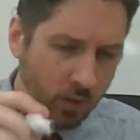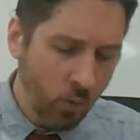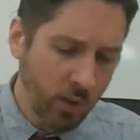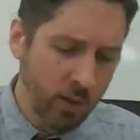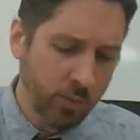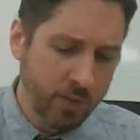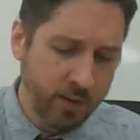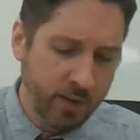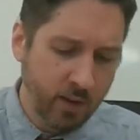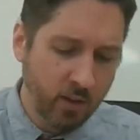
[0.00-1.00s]
While I'm writing
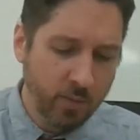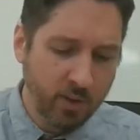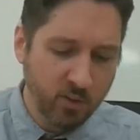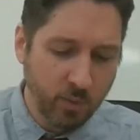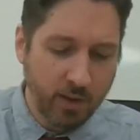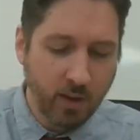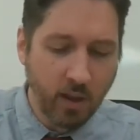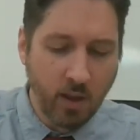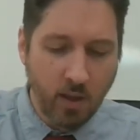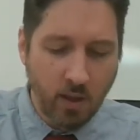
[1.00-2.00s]
that down, let me explain
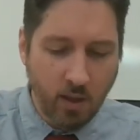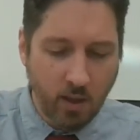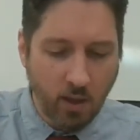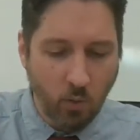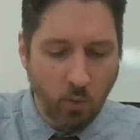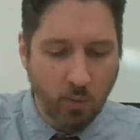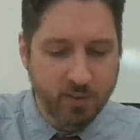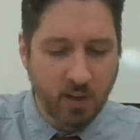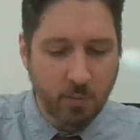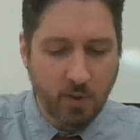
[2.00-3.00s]
what I was
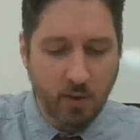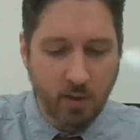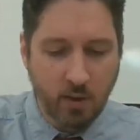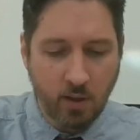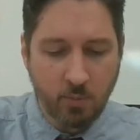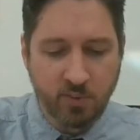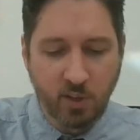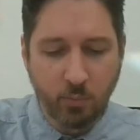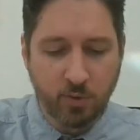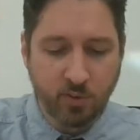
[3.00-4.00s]
saying about
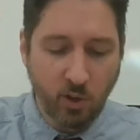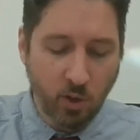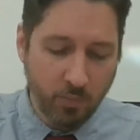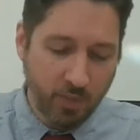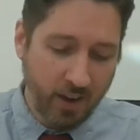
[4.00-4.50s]
slippery slope.